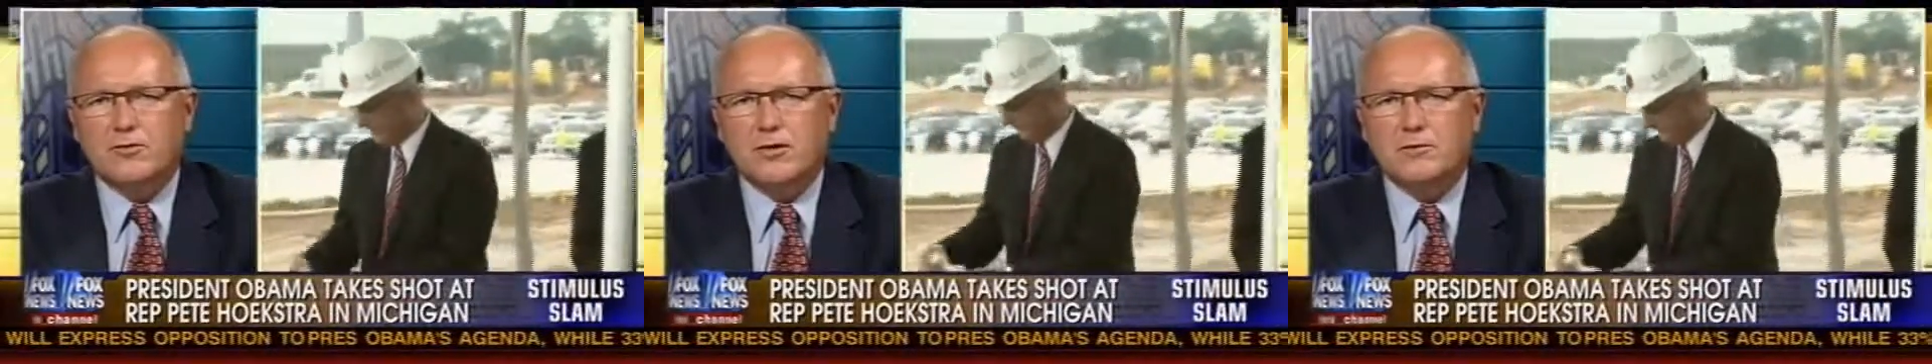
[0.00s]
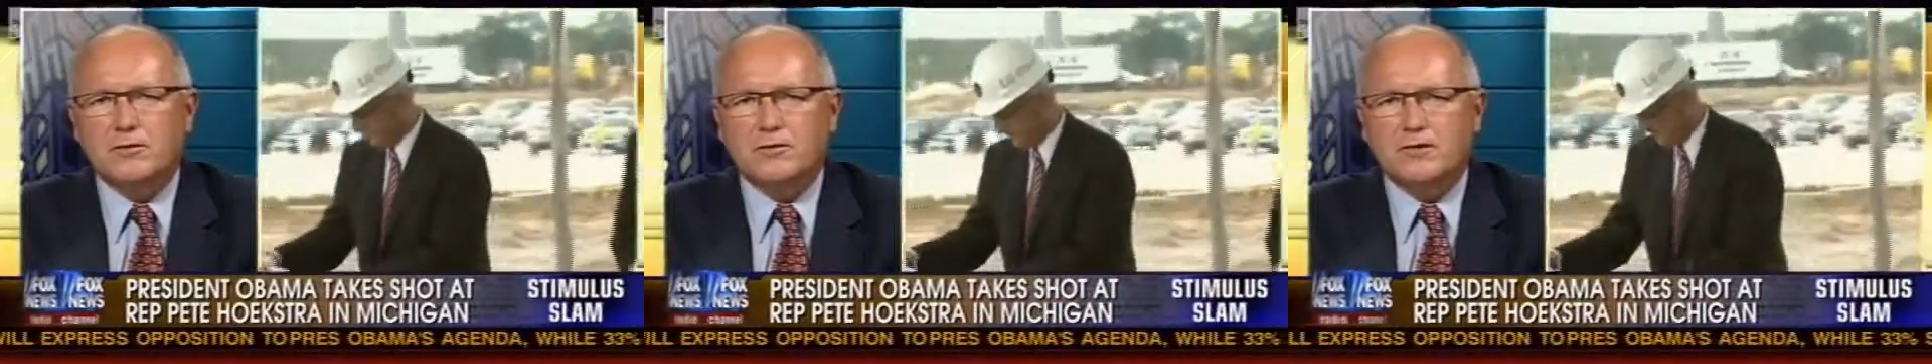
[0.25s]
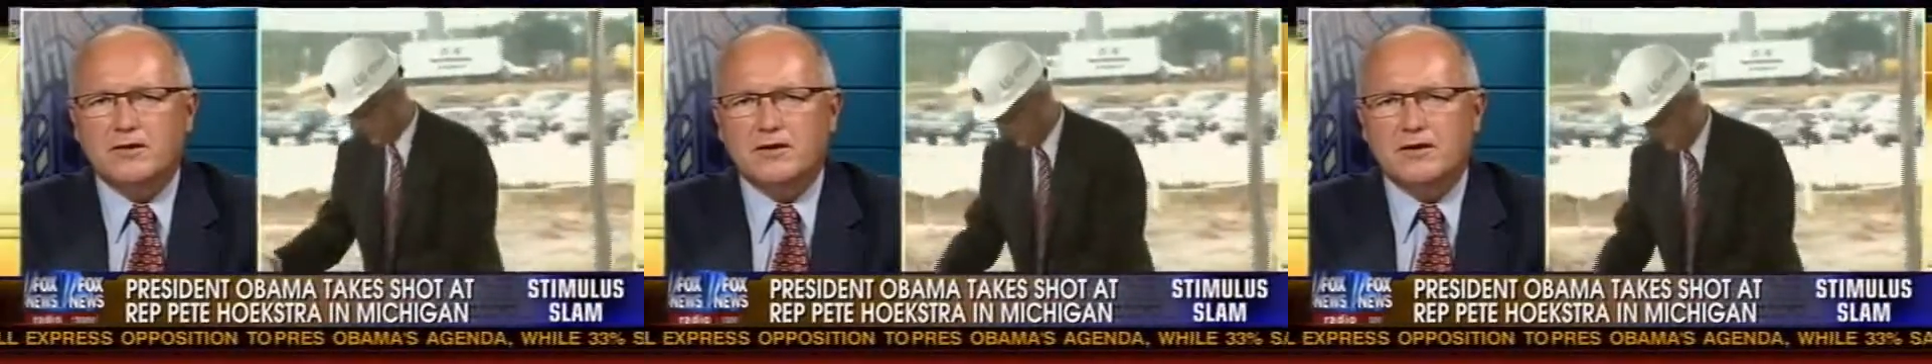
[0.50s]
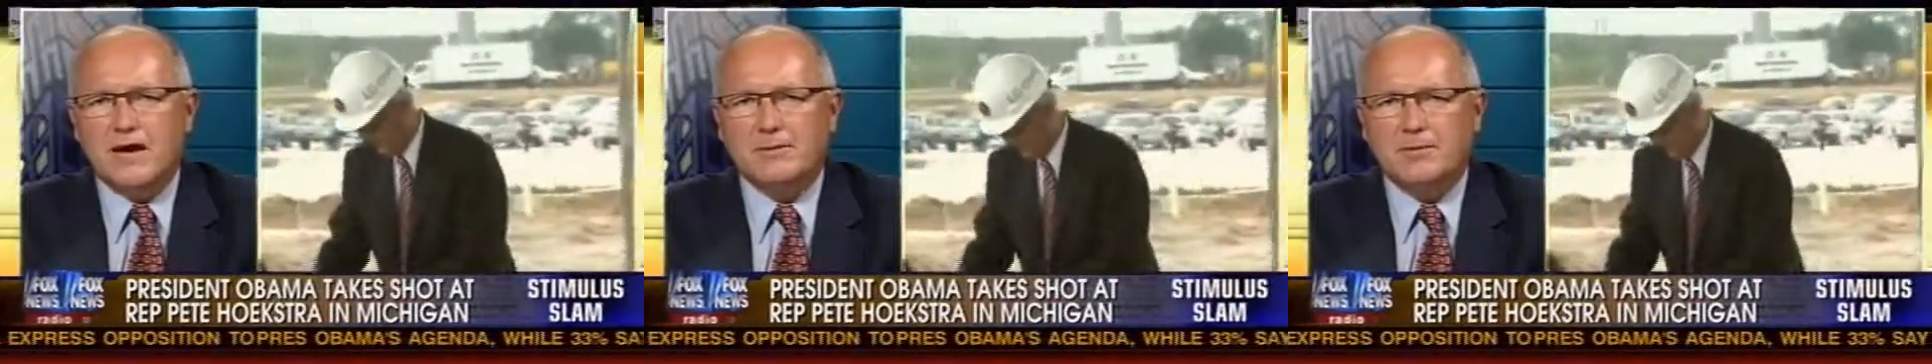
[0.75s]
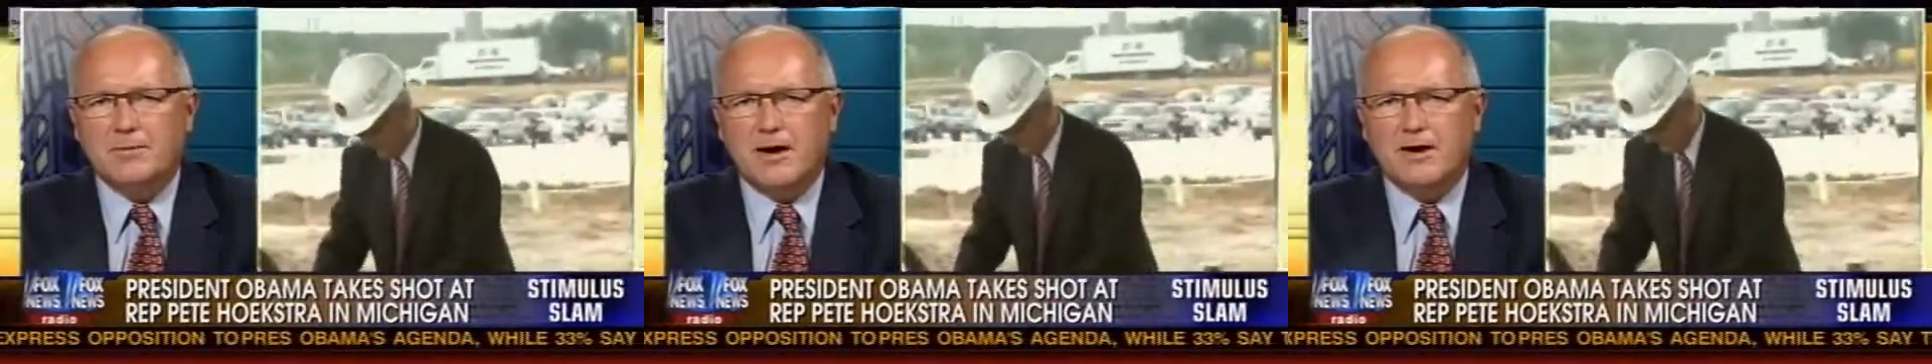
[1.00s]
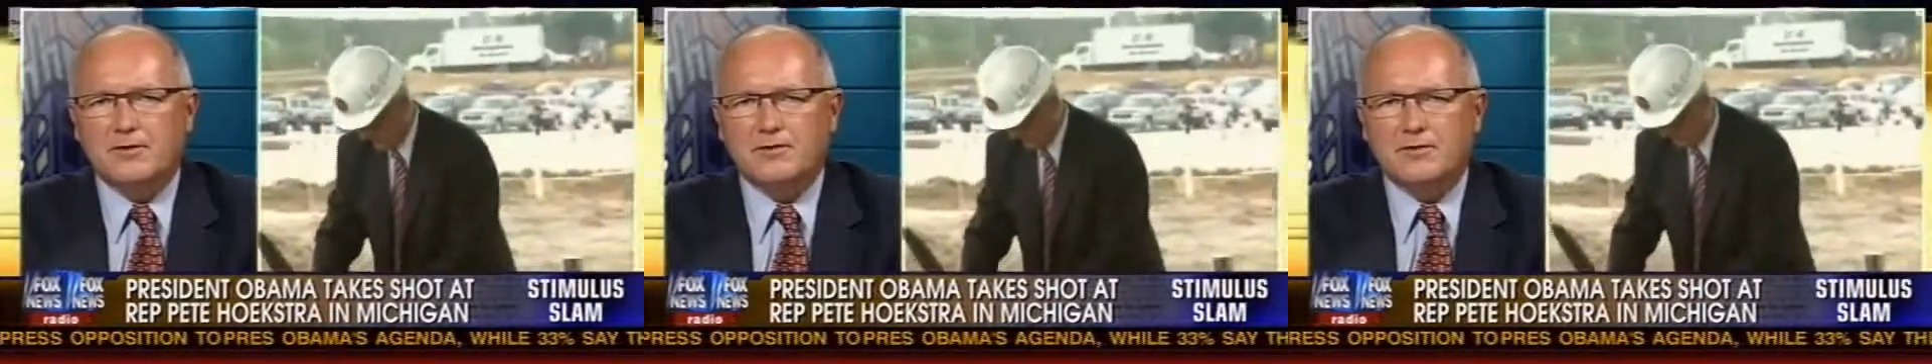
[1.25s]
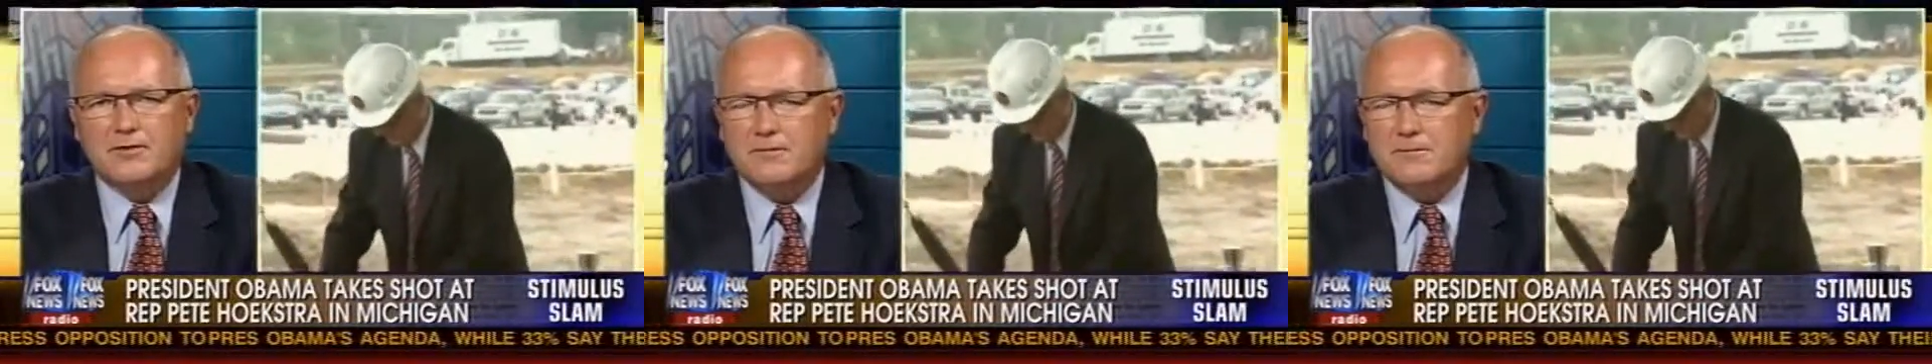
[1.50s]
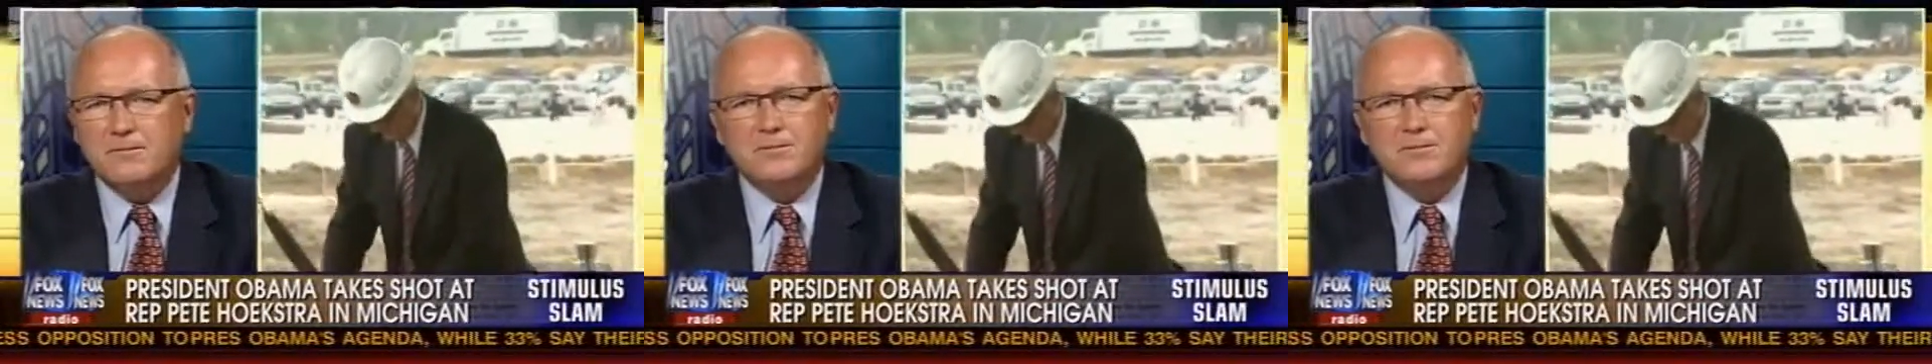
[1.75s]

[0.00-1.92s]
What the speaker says: agree with his economic policies.